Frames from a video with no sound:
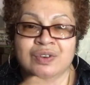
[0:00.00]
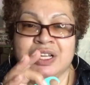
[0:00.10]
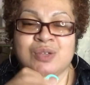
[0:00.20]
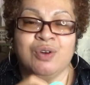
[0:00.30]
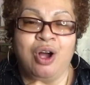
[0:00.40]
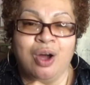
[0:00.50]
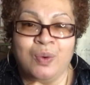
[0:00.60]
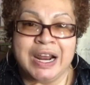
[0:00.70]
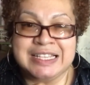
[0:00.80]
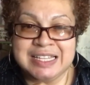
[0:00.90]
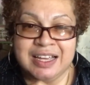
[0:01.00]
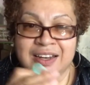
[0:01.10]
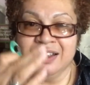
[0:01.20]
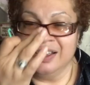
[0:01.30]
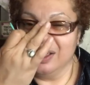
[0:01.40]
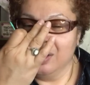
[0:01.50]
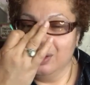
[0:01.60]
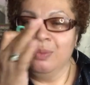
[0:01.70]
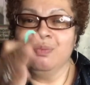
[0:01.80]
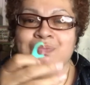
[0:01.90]
Disregard what I said,
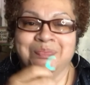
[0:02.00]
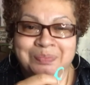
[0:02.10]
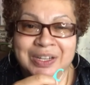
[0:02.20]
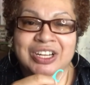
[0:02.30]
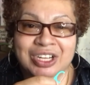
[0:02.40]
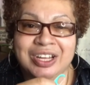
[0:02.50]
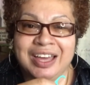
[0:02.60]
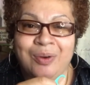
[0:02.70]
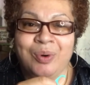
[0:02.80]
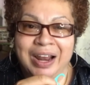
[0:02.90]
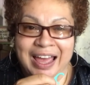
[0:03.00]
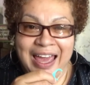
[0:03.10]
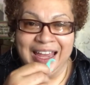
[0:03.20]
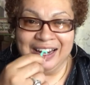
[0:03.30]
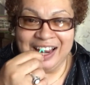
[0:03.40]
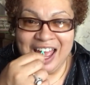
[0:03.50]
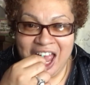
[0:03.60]
but look at what I ate.